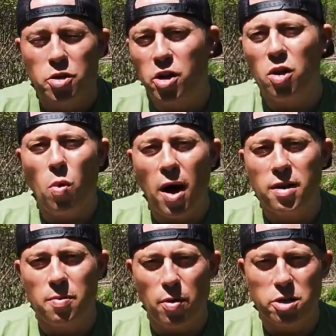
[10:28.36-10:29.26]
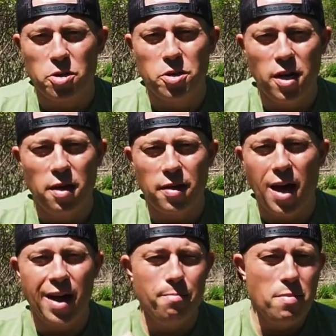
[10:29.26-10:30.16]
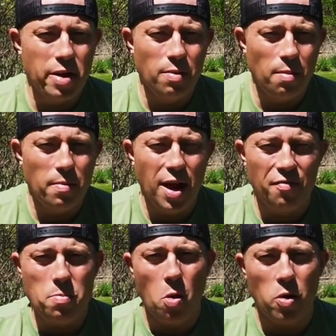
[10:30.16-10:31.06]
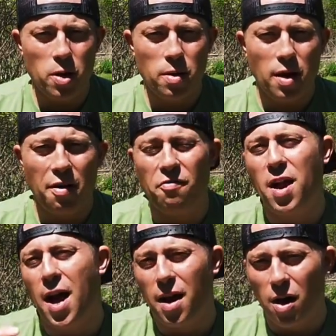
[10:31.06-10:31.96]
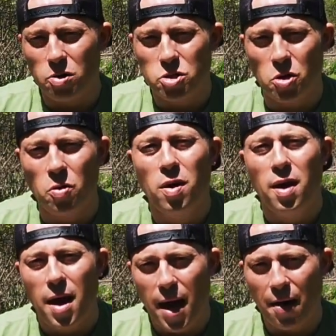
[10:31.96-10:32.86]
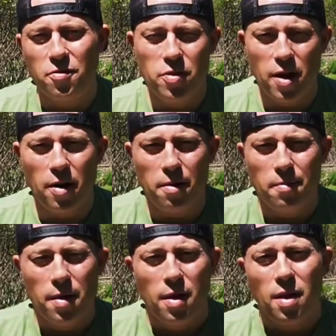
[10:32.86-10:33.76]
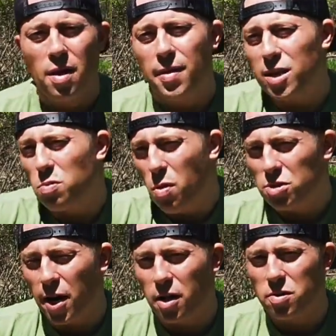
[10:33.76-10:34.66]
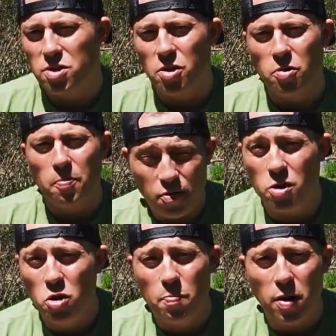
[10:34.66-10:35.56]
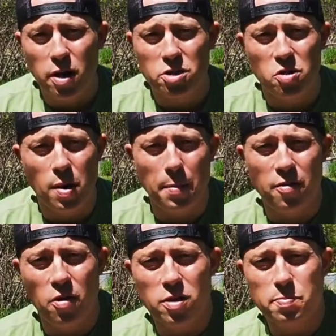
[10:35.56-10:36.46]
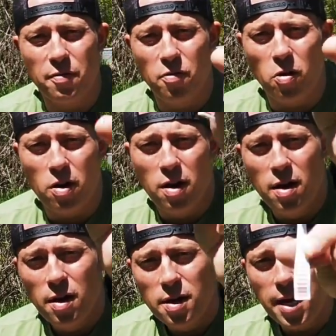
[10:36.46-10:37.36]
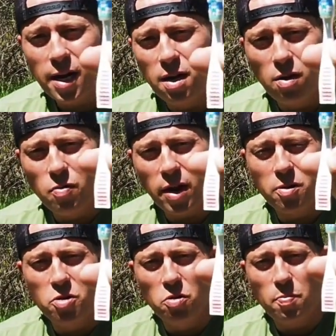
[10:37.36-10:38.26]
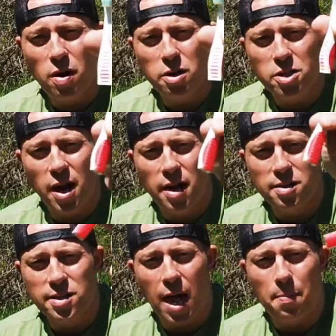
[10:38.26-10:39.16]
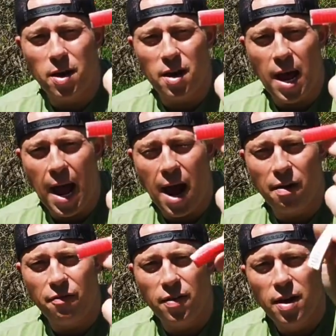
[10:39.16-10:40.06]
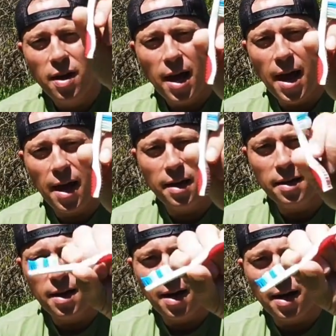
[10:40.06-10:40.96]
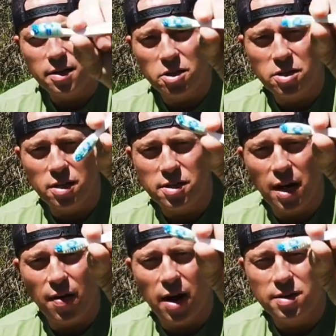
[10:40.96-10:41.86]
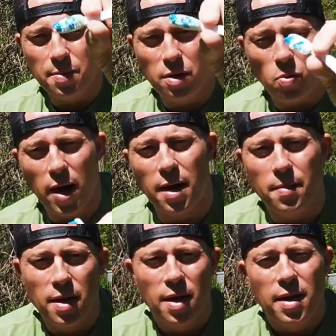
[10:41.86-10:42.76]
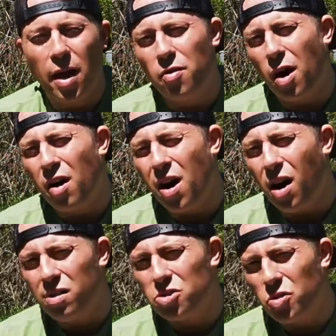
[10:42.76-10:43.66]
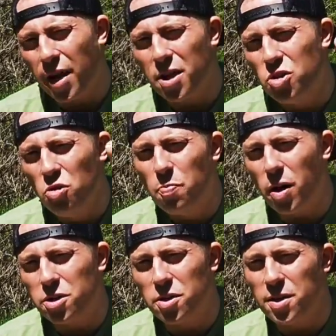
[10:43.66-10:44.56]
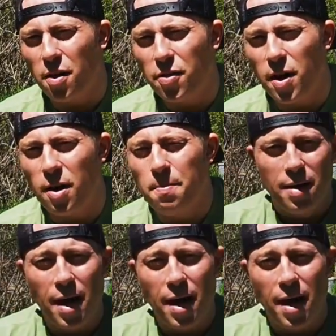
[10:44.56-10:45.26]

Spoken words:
So you're gonna want to brush your teeth at a minimum every morning, if not also after dinner. That's what most hikers do. For a toothbrush, you probably heard this before, taking a regular toothbrush and snapping it in half, and just to save on some of the weight. Now there are ultralight toothbrushes out there.